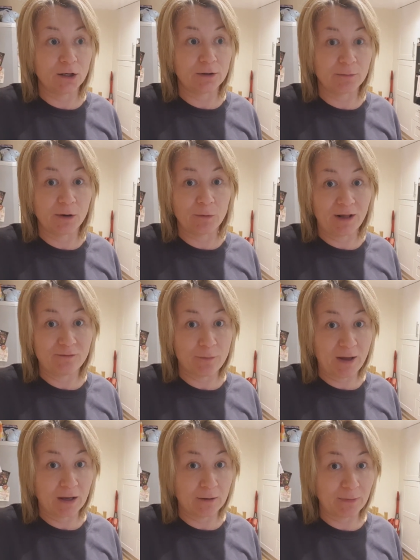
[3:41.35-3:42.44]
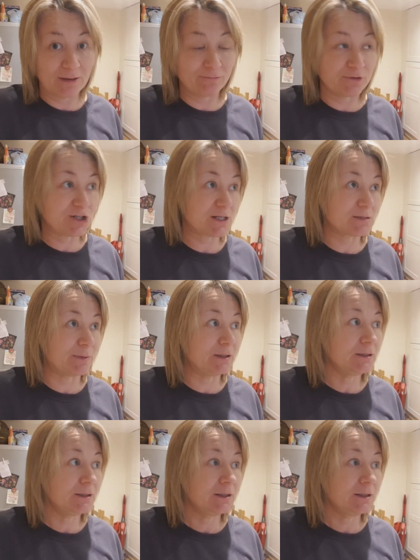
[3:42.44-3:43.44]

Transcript: look, you might want to have a backup plan for Jasper,